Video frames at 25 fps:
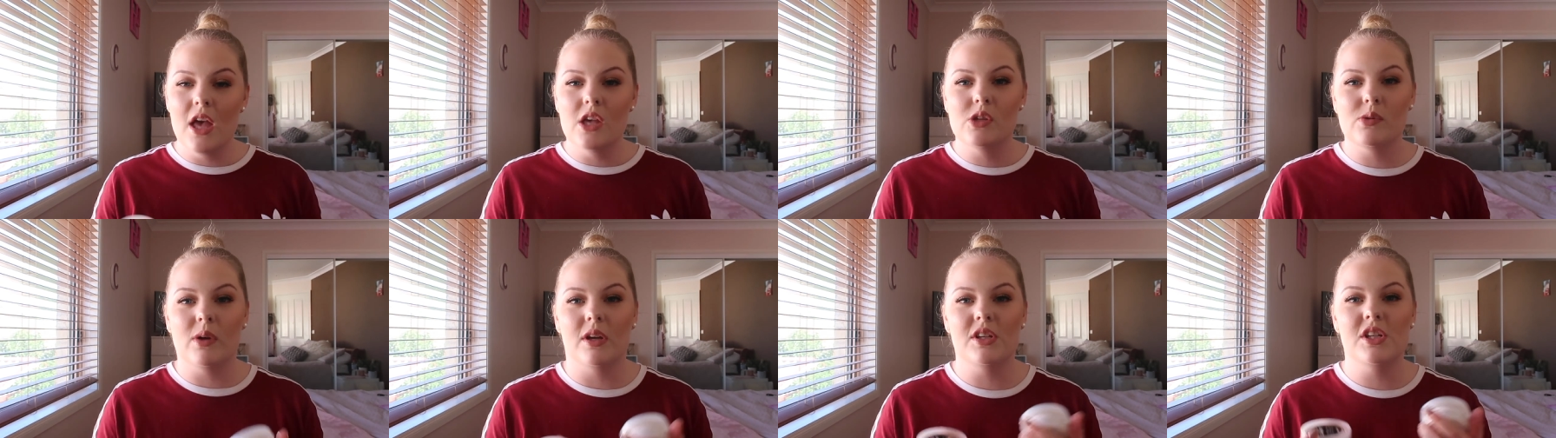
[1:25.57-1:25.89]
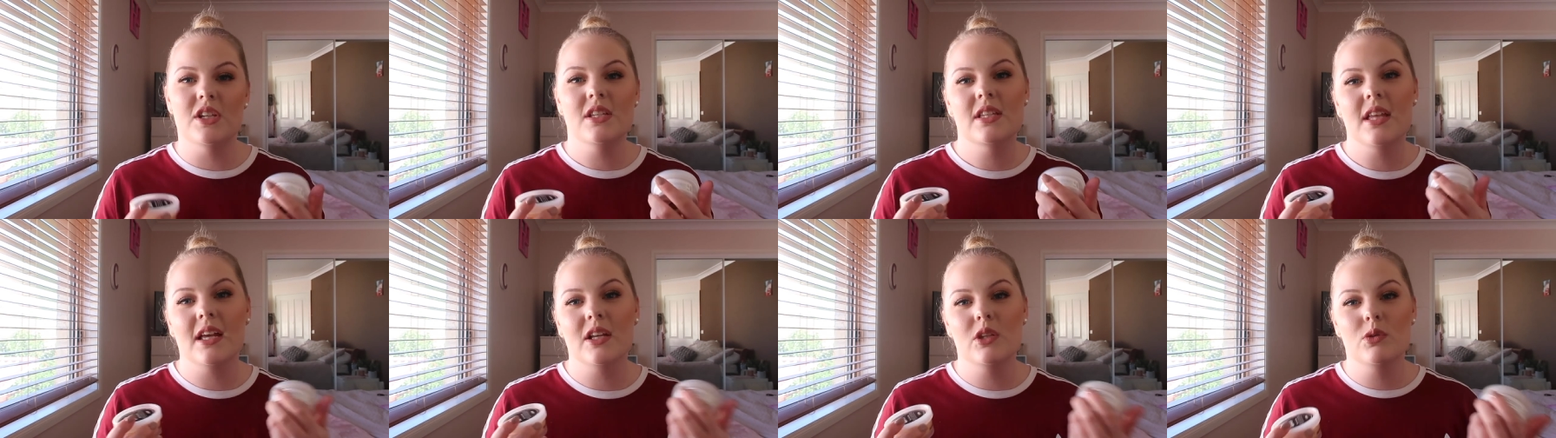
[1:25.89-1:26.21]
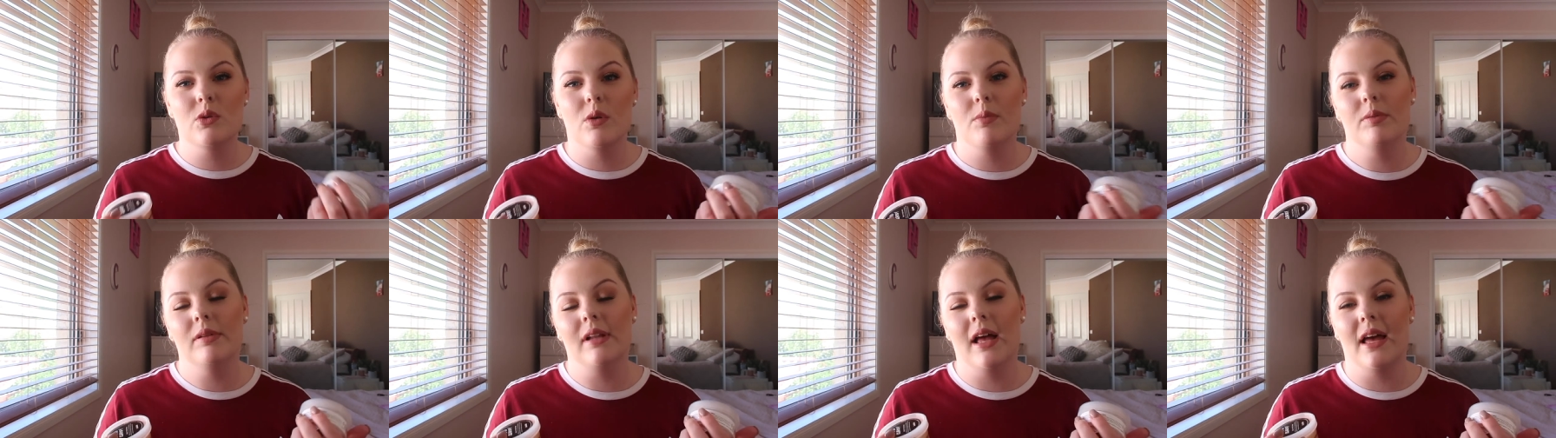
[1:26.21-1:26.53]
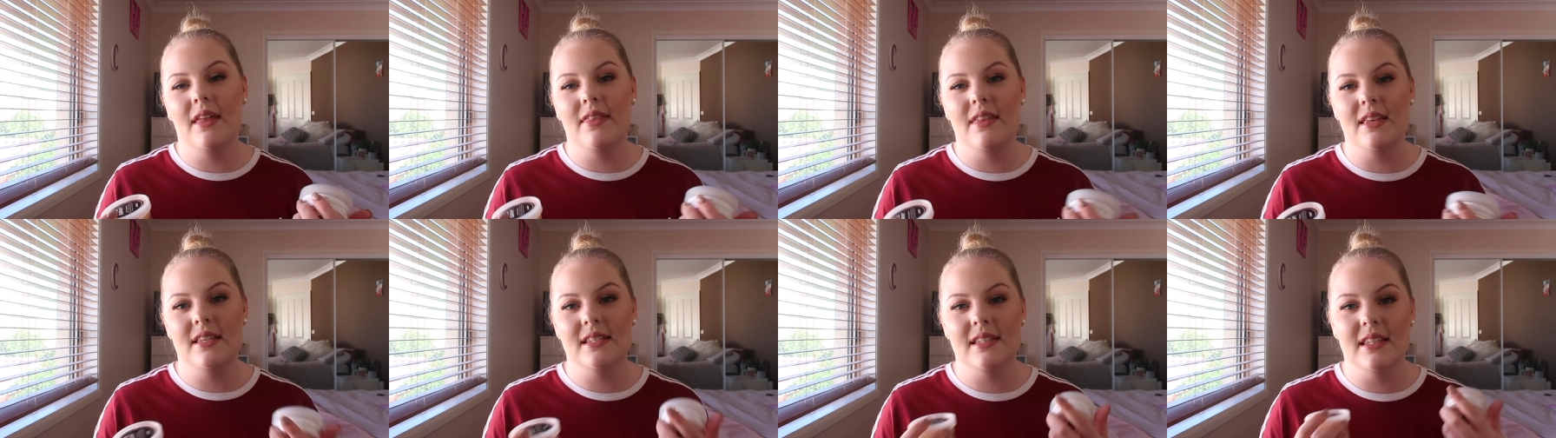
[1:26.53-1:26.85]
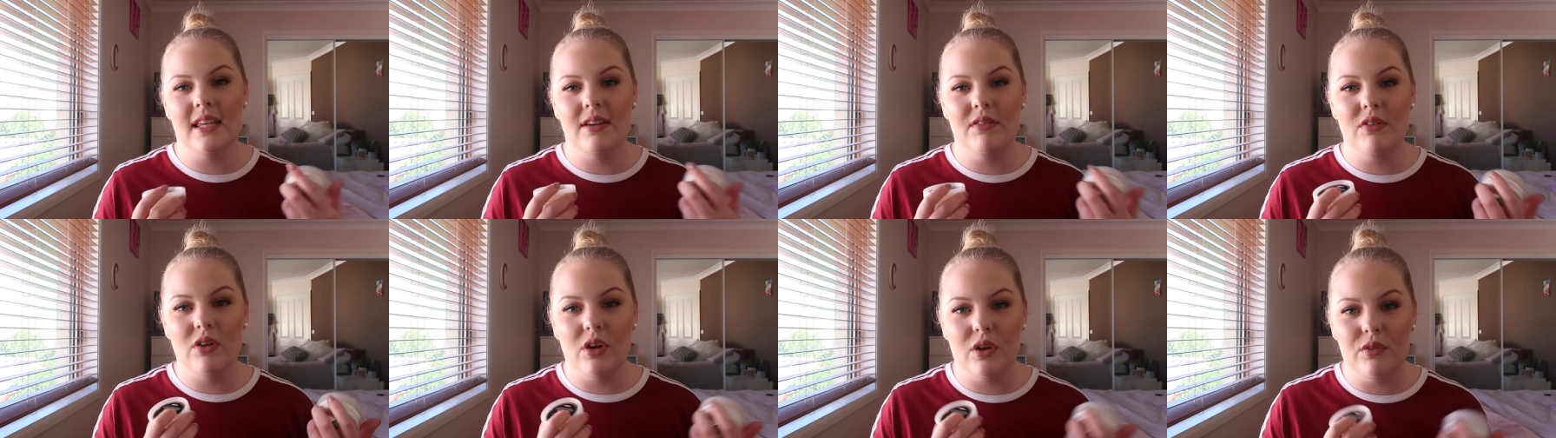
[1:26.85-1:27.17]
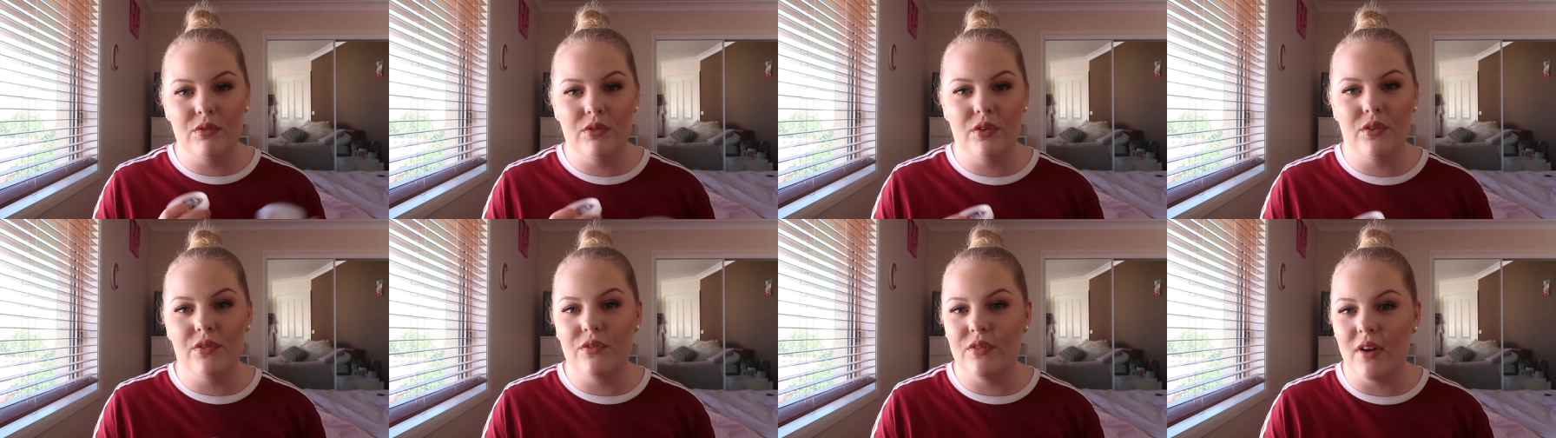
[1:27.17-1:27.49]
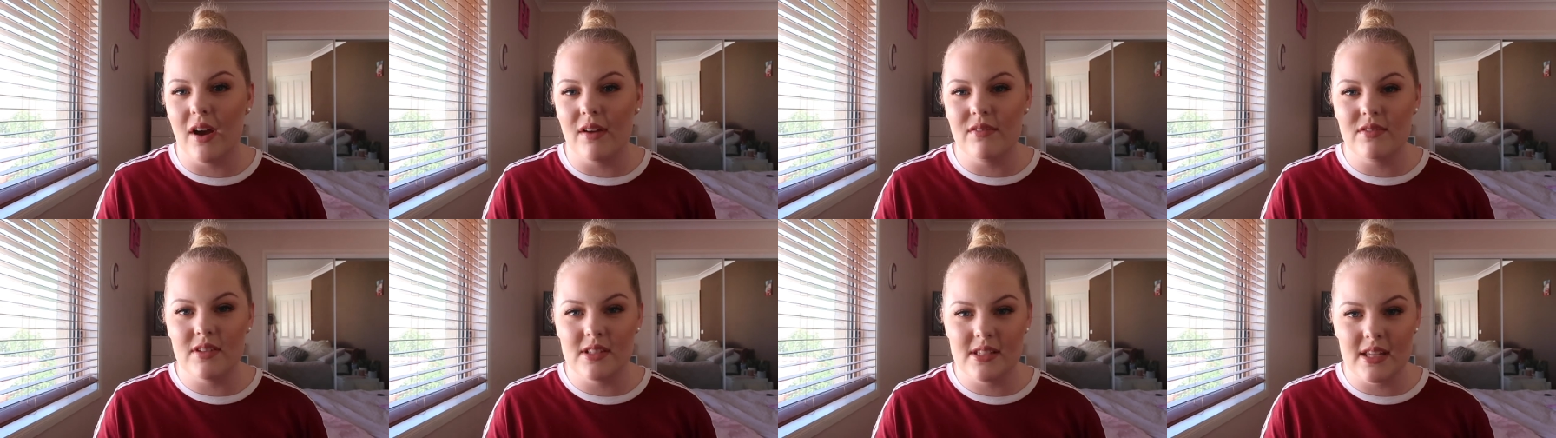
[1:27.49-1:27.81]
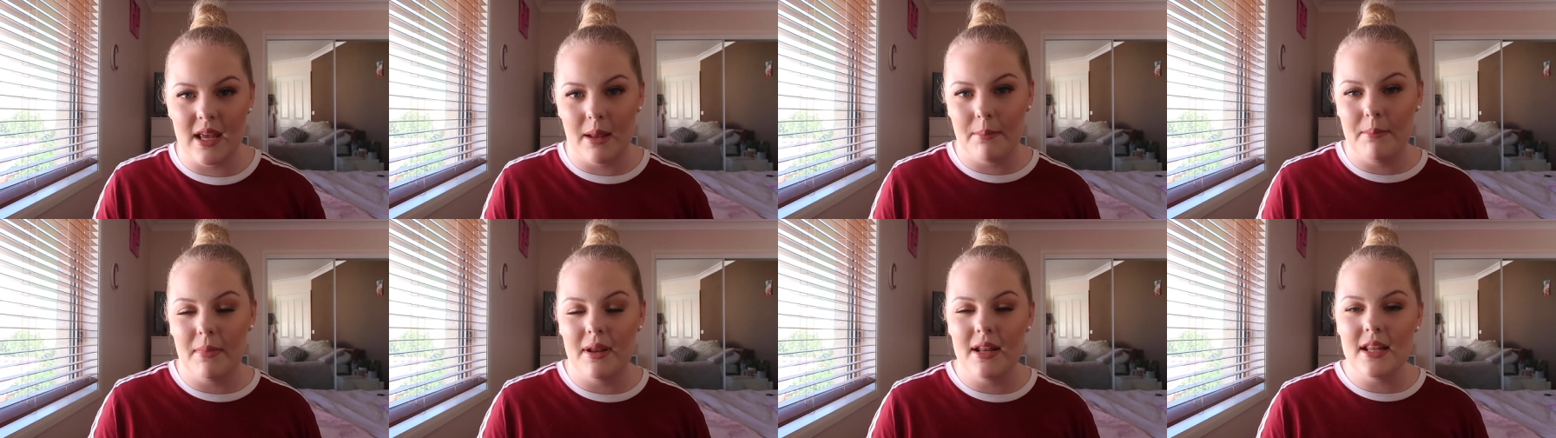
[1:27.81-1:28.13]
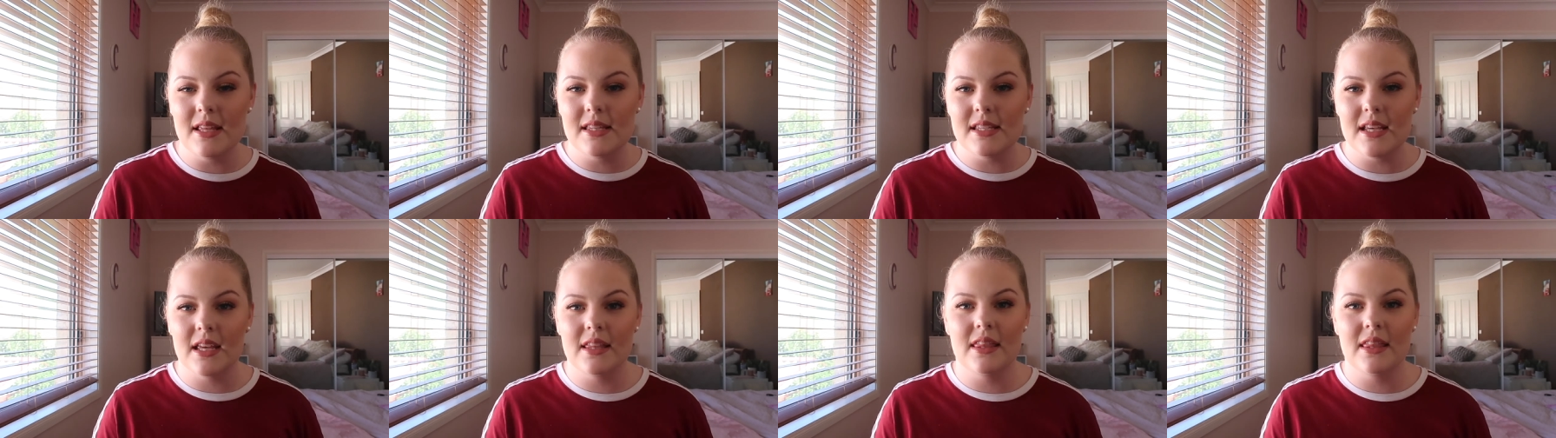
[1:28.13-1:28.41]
So I just like to apply this, leave it on for five to 10 minutes